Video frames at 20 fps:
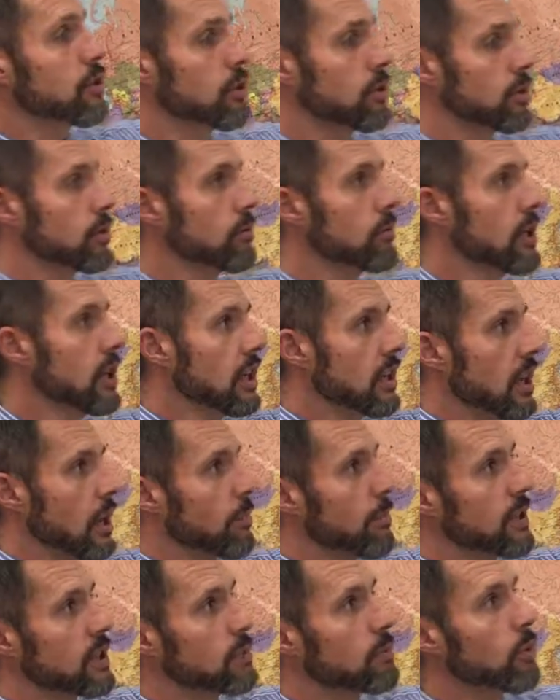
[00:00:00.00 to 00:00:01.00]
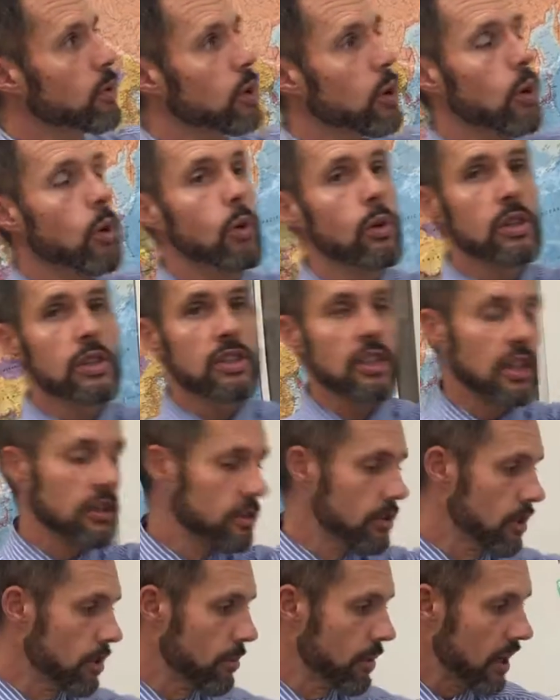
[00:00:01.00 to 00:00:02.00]
to a much more
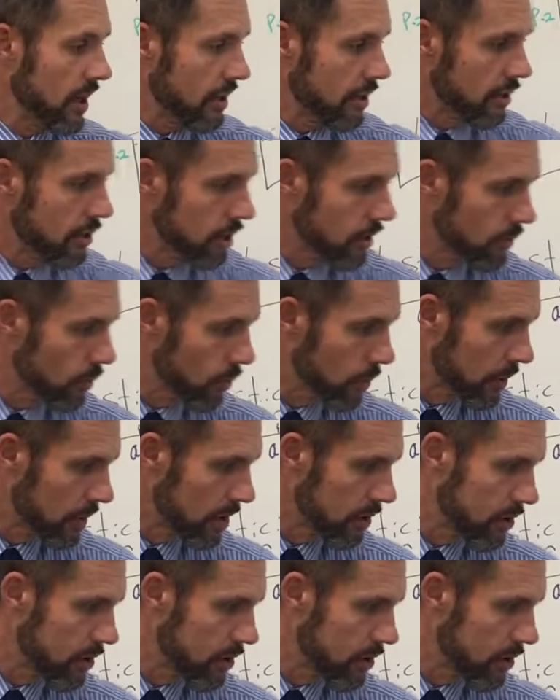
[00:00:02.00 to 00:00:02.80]
horizontal demand curve where we're